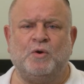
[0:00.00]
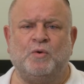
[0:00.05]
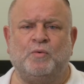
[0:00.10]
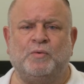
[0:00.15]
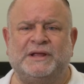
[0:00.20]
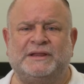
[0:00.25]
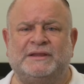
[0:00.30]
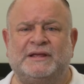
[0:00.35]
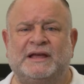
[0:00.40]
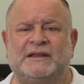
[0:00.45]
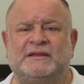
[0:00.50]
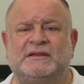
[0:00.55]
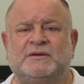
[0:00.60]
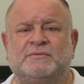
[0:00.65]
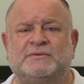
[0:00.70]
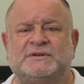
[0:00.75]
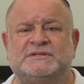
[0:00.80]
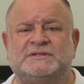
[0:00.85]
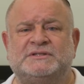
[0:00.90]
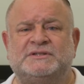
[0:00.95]
We tend
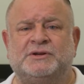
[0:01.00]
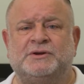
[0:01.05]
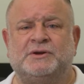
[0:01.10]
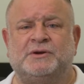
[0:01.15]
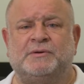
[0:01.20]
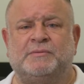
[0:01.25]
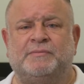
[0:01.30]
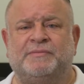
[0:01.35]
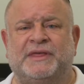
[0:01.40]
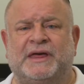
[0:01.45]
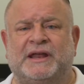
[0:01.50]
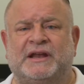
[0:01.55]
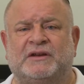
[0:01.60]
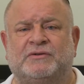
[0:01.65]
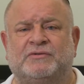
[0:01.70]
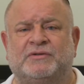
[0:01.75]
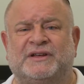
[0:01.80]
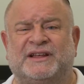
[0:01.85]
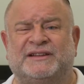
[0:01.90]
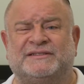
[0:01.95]
to assume that a
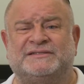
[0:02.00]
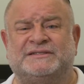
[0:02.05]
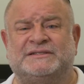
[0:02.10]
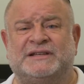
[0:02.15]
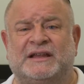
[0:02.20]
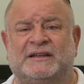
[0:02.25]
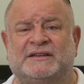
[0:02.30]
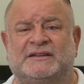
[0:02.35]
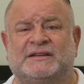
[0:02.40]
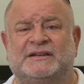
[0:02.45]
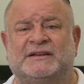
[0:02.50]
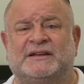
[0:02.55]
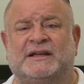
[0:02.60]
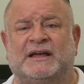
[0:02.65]
transcendent